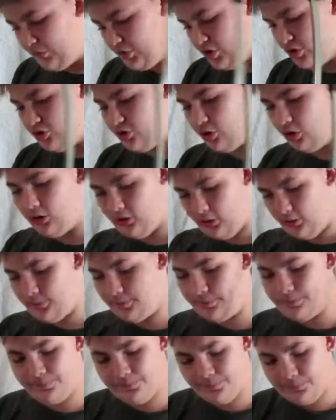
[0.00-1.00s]
strong.
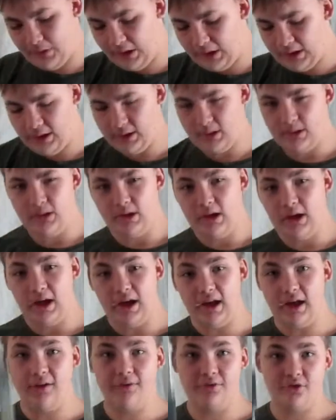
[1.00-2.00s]

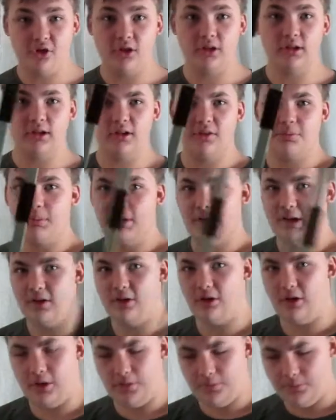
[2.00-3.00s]
I've shot this many
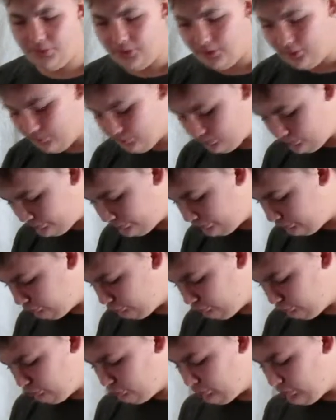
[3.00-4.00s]
times.
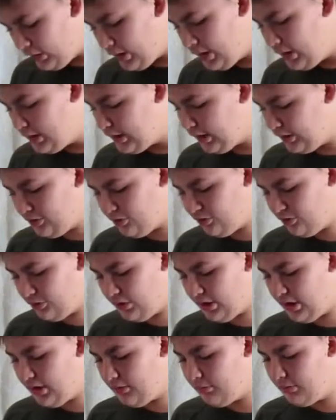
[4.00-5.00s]
The
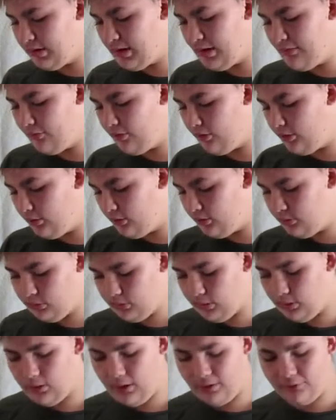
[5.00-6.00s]
string, I've
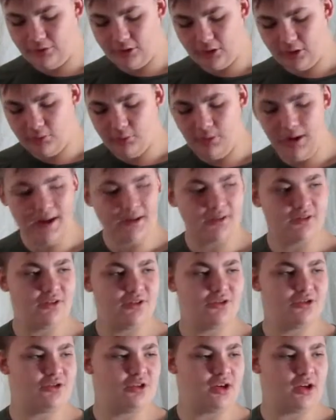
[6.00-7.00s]
got to wax the
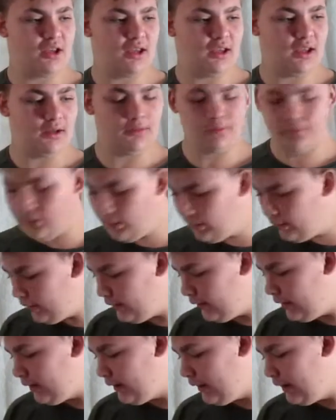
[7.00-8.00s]
string again,
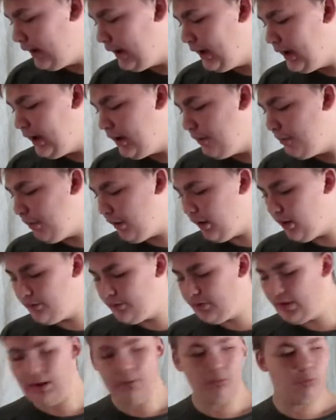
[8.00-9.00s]

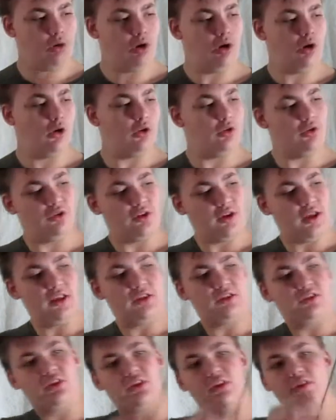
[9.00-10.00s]
but there was,
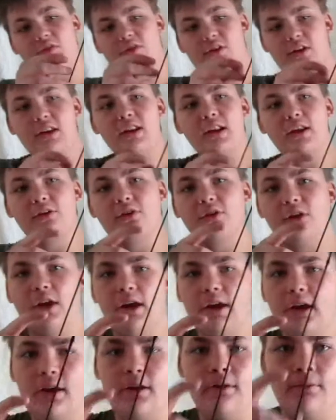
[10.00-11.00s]
as you can see, there's
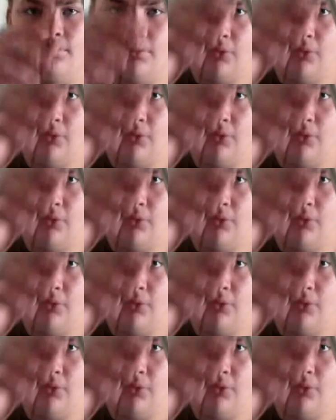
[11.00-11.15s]
like